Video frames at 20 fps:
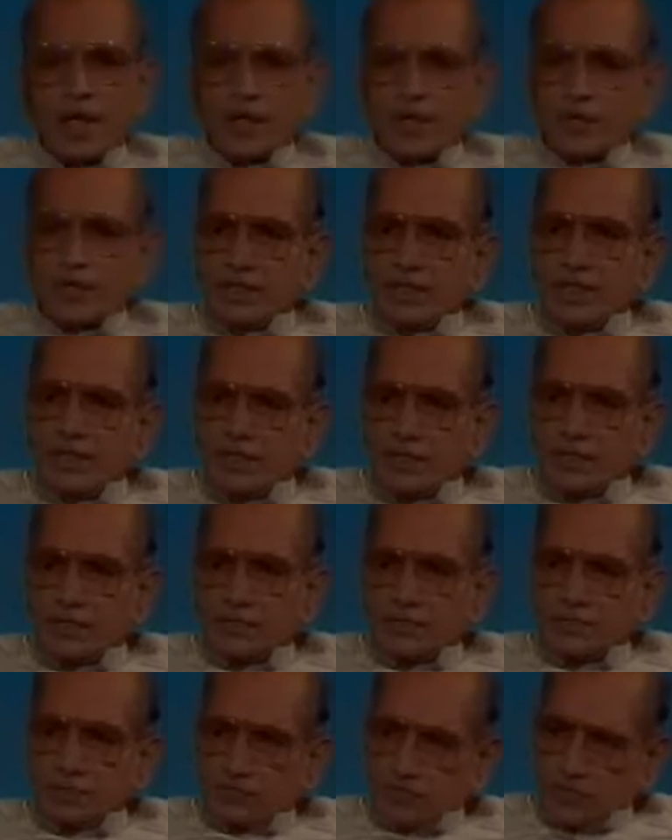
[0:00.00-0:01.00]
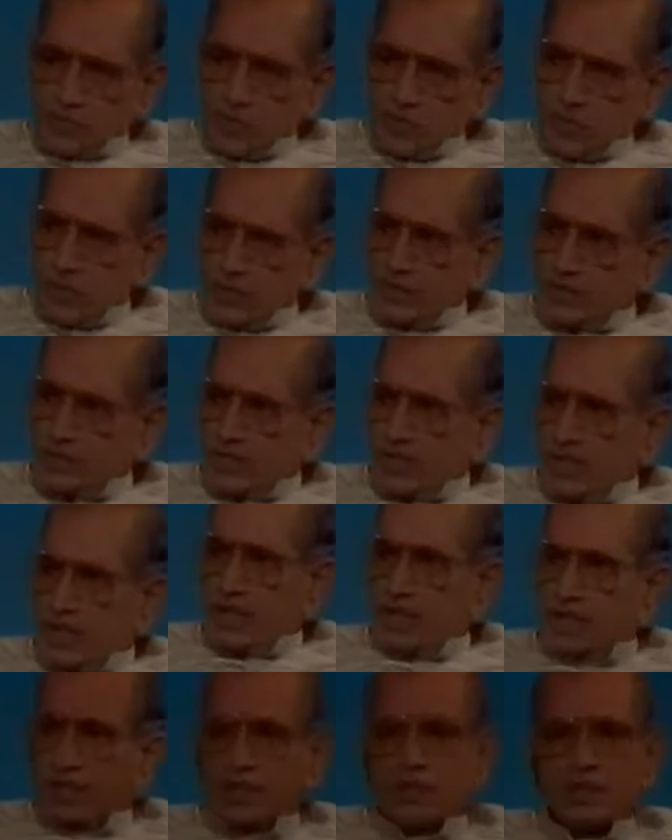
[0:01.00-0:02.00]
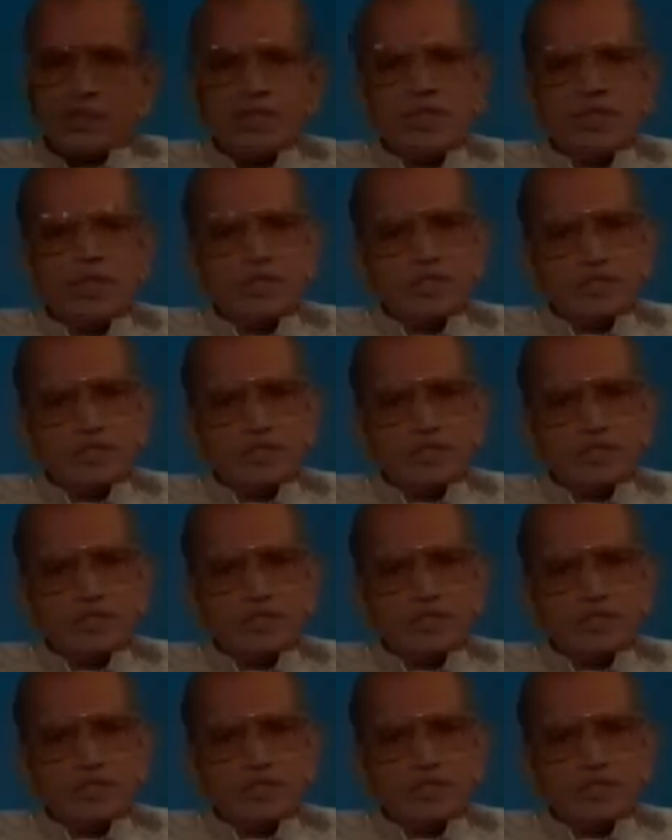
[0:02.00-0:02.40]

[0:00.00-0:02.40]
and these students in our